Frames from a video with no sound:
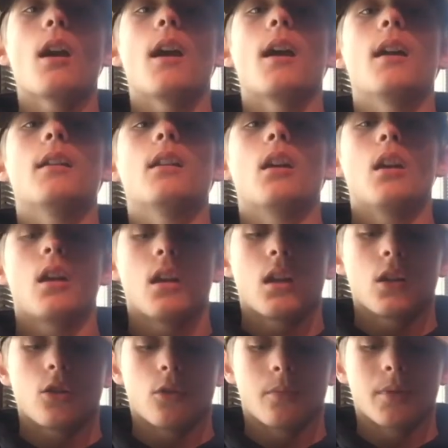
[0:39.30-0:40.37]
and
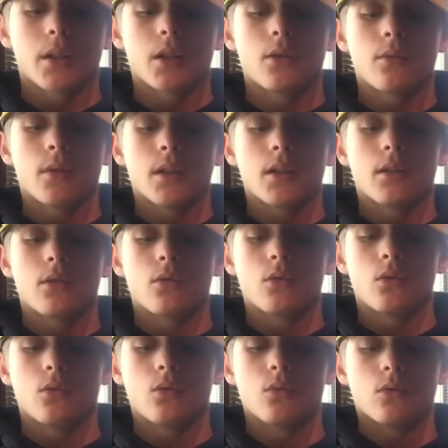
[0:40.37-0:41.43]
they'll bring you
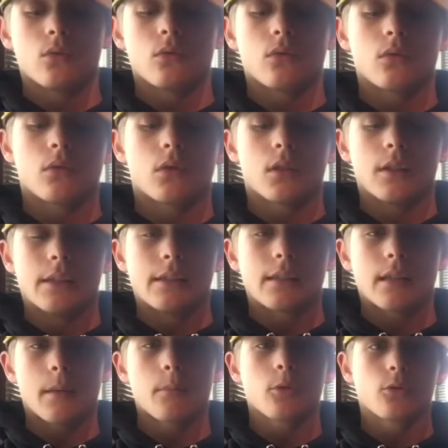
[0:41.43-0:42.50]
into a
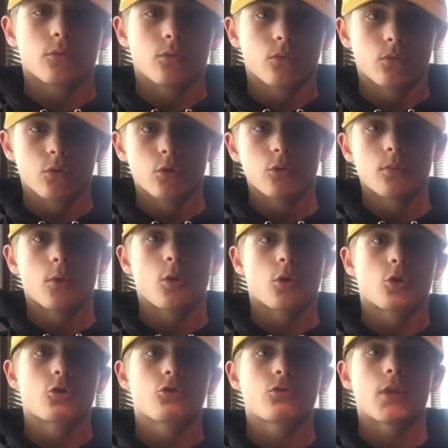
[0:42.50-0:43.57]
separate room
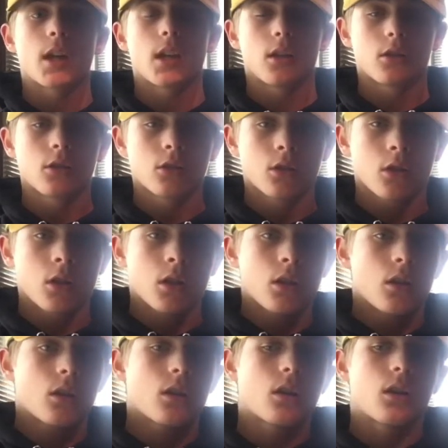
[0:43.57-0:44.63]
or trailer.
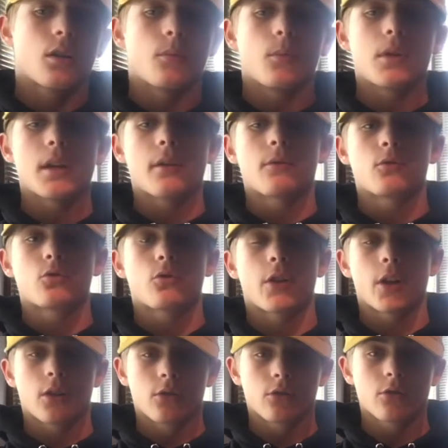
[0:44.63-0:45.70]
We have
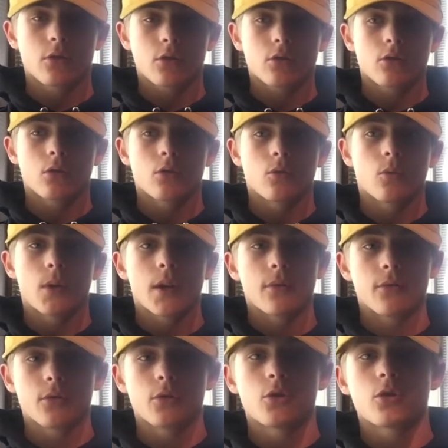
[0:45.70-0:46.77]
trailers, so we have
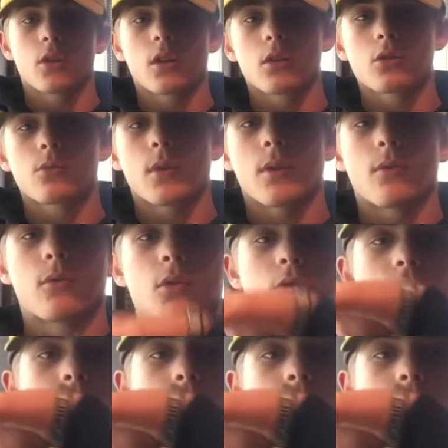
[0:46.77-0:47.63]
3 trailers. We have one